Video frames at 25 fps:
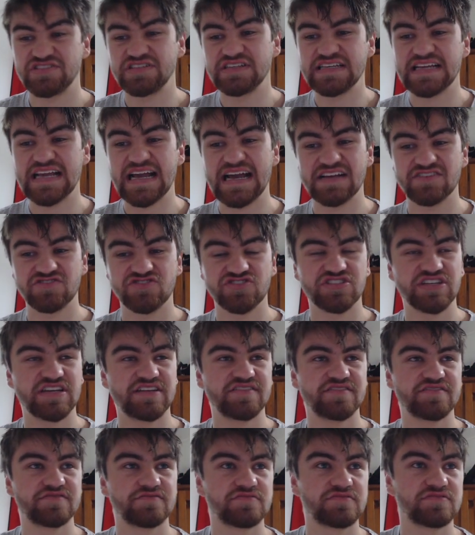cash
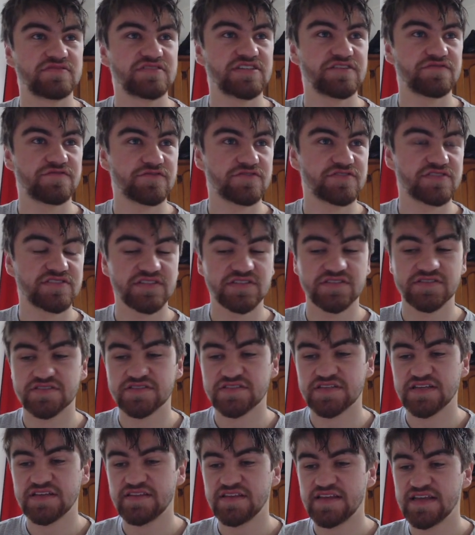gen differences
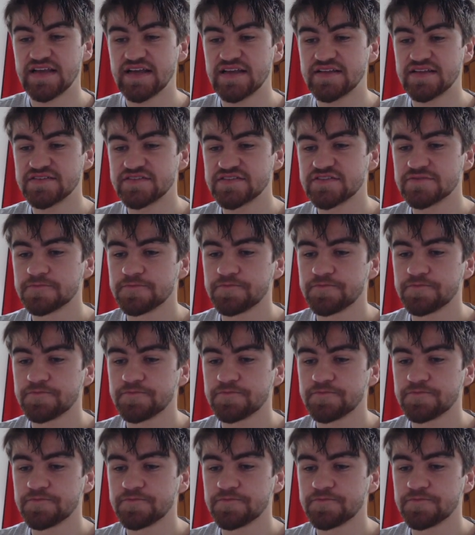in the end.